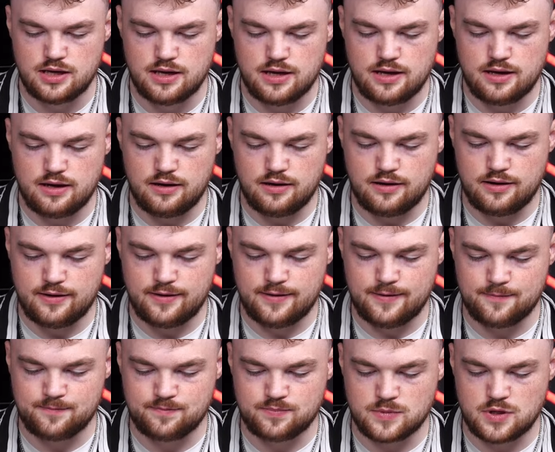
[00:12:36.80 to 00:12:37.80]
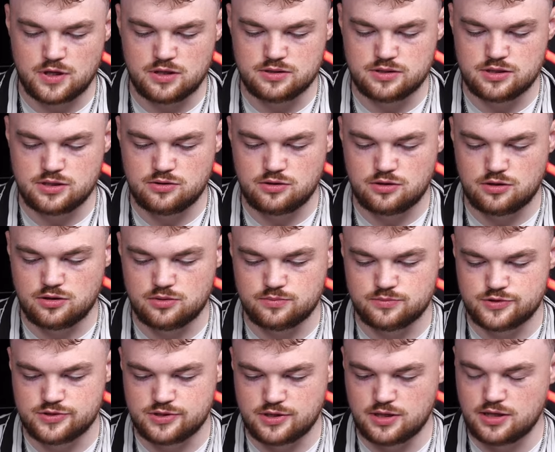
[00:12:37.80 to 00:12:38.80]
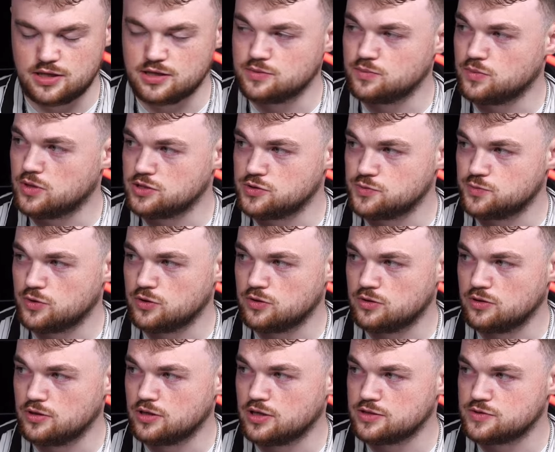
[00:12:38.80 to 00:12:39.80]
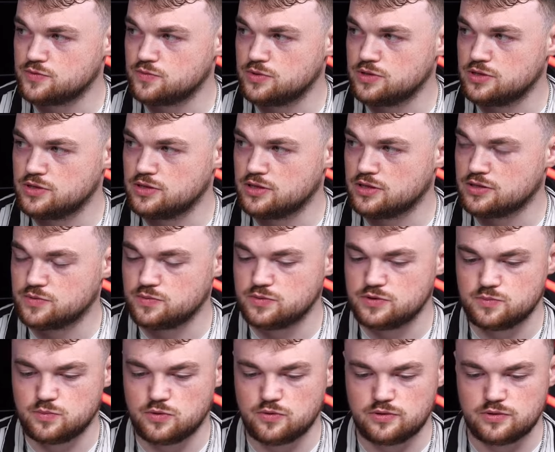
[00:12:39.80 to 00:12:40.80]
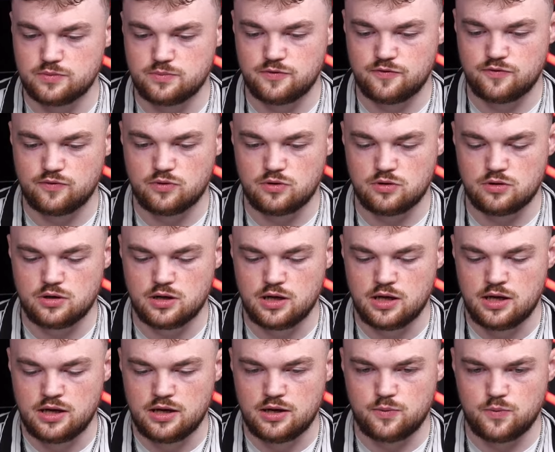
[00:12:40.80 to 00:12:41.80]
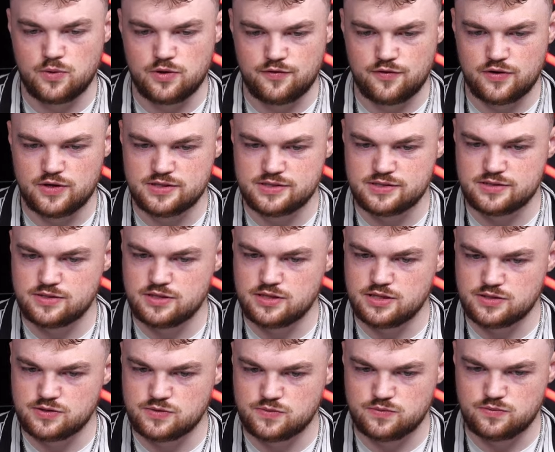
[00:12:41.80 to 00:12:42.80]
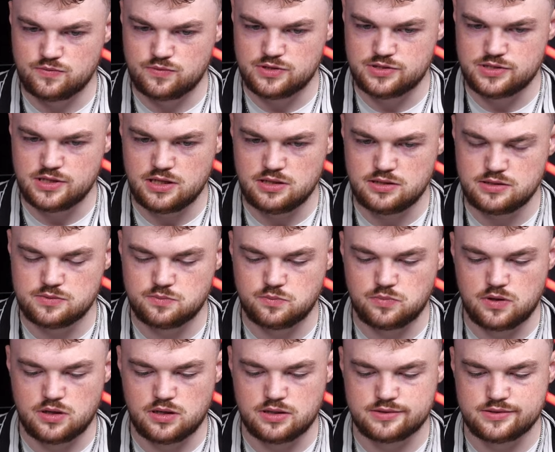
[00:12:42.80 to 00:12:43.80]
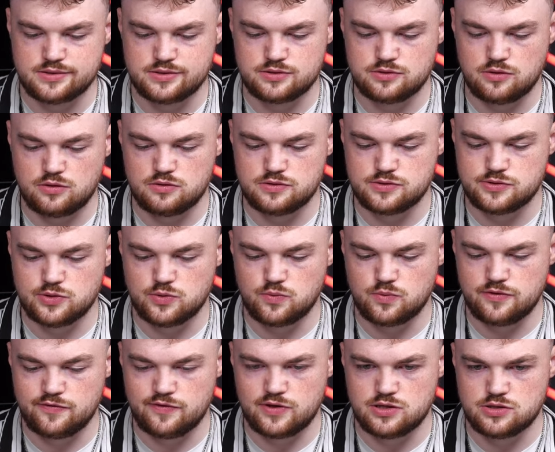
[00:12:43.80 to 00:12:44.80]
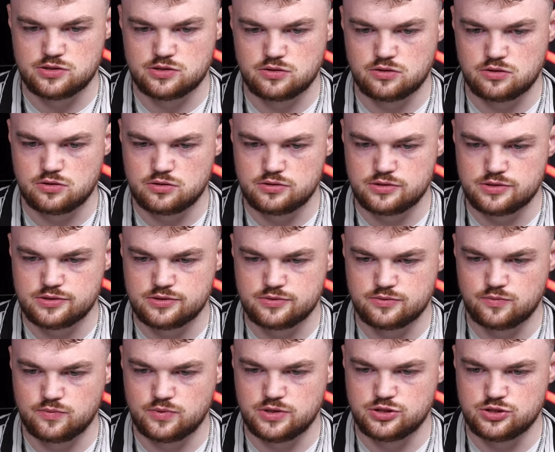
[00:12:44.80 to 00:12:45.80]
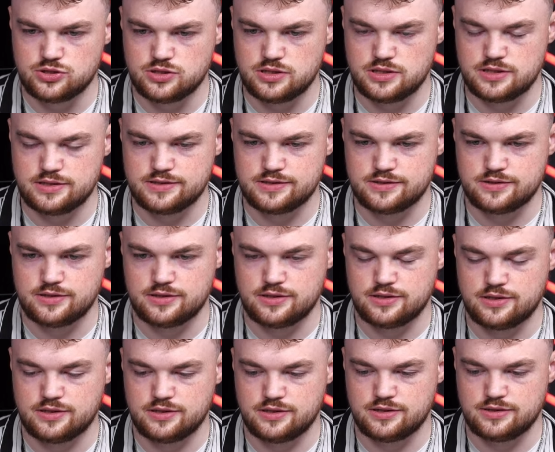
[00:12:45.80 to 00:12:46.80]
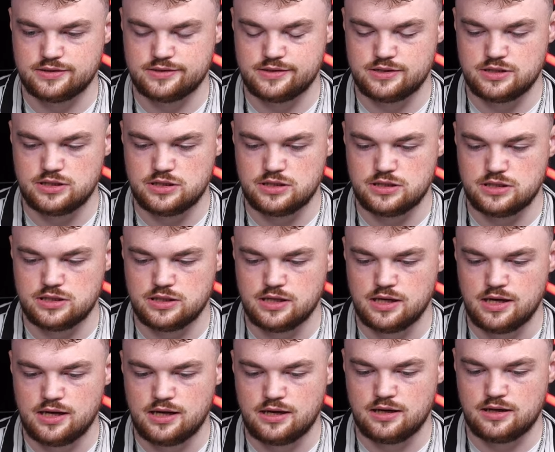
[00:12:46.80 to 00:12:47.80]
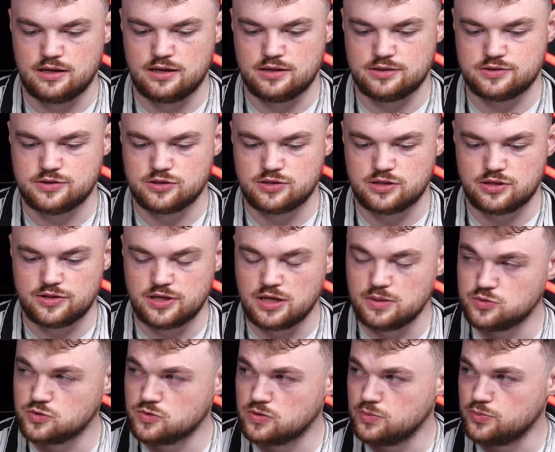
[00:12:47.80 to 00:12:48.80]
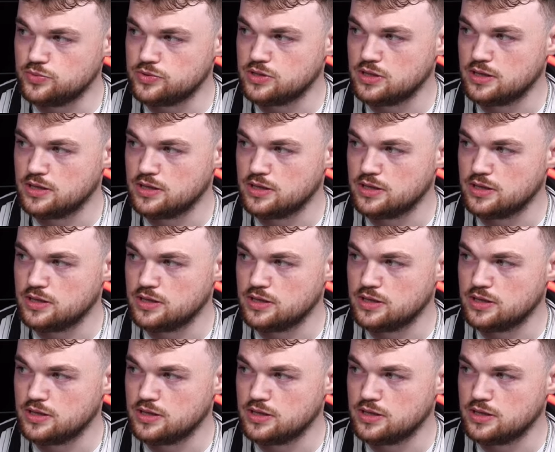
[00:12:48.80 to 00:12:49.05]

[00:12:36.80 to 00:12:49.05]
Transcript: And here comes again Matt Pocock, as we spoken before, with his TS reset, but also with his course, which is the Total TypeScript,